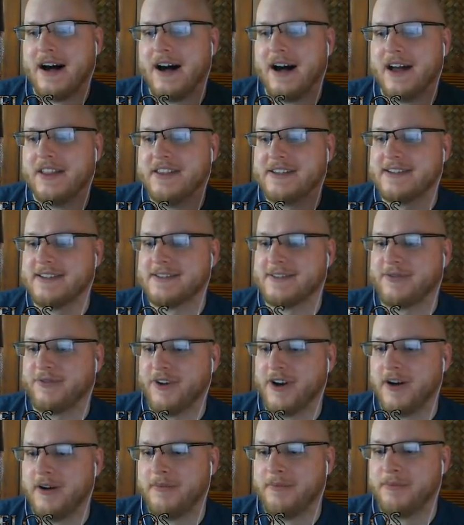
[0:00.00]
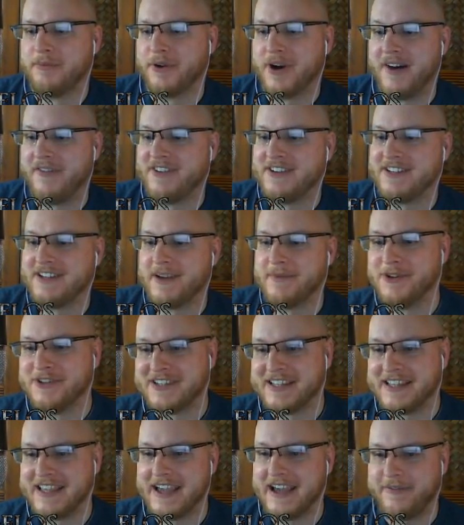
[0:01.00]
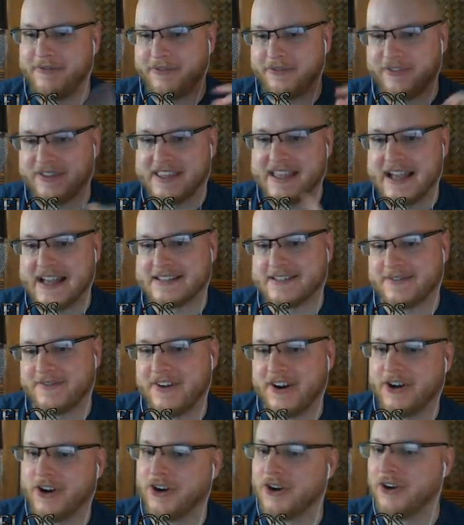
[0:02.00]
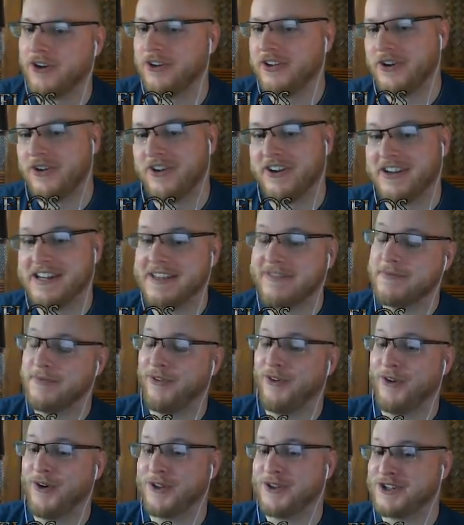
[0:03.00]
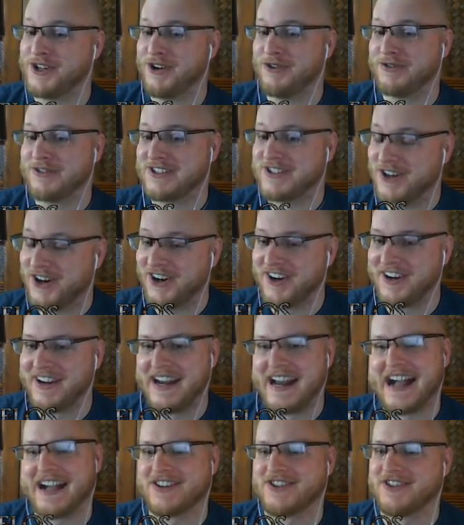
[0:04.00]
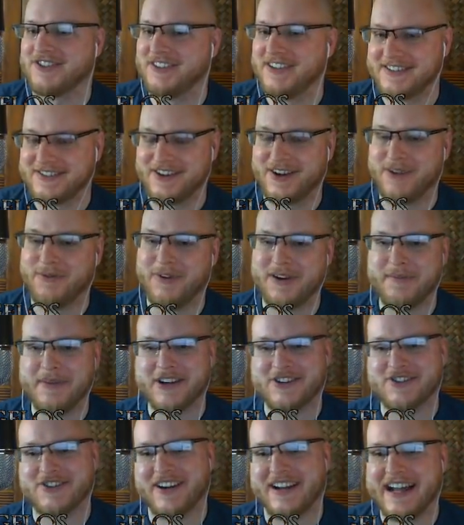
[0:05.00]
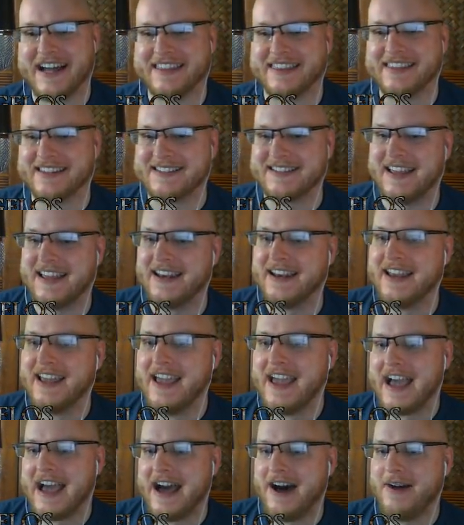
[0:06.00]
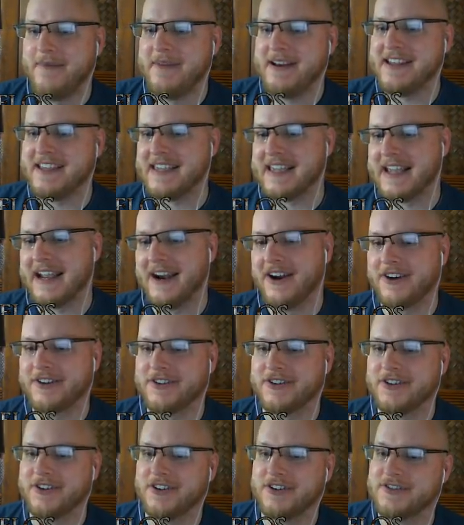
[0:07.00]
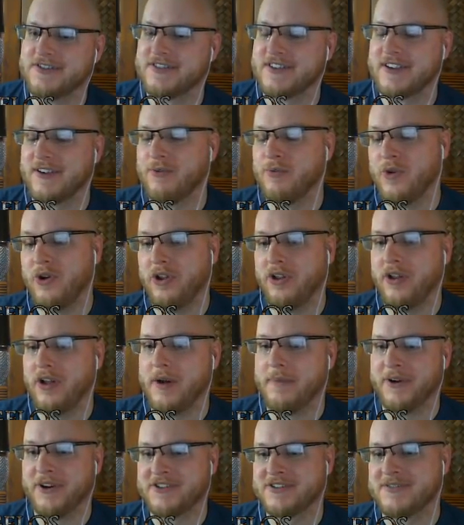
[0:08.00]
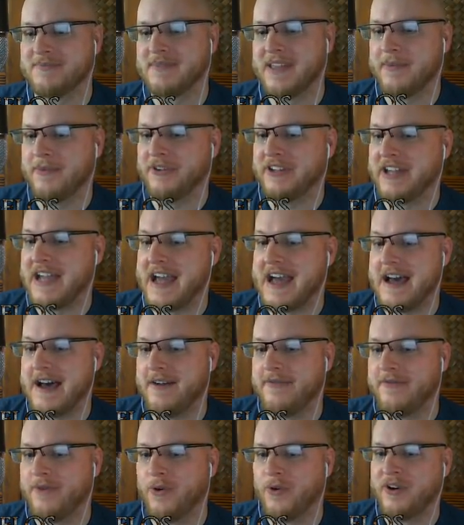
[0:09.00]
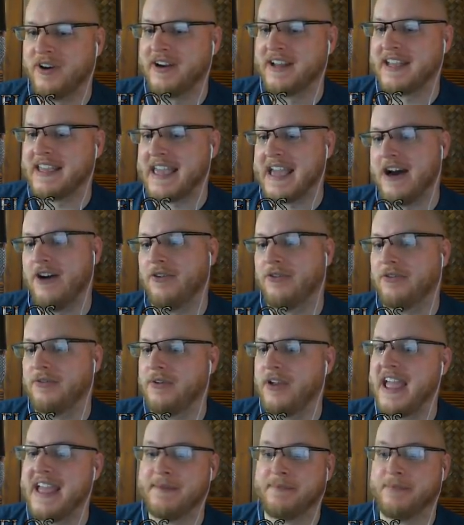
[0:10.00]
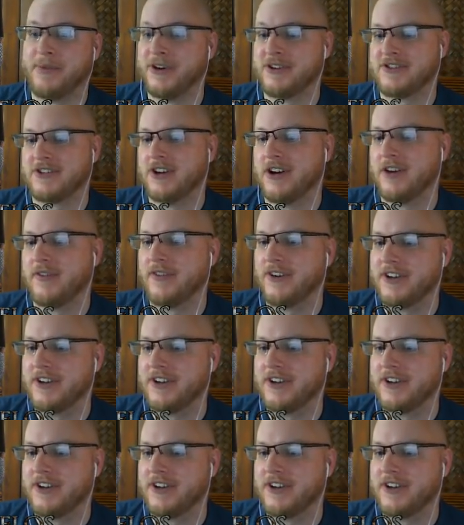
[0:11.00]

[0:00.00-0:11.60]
This is from Prophet WTF. He asked very early on, even before the show started, actually, so I wanted to make sure I got this in. How many characters will a person be able to have on an account and per server?